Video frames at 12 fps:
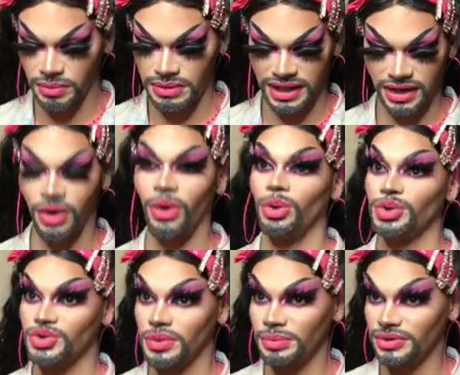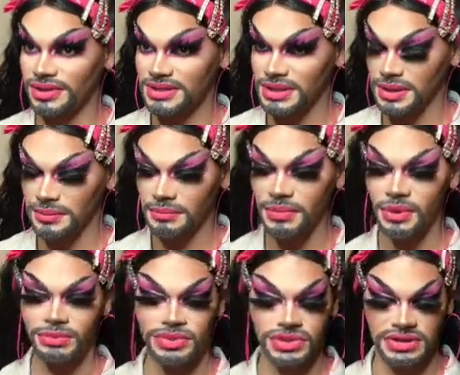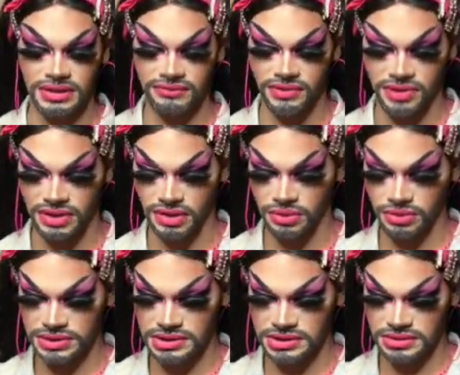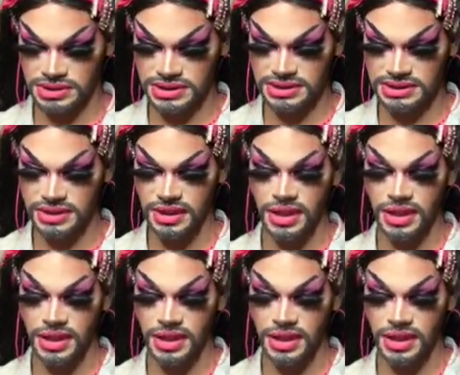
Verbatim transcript: We got Ultra Prism, which is a very cool series.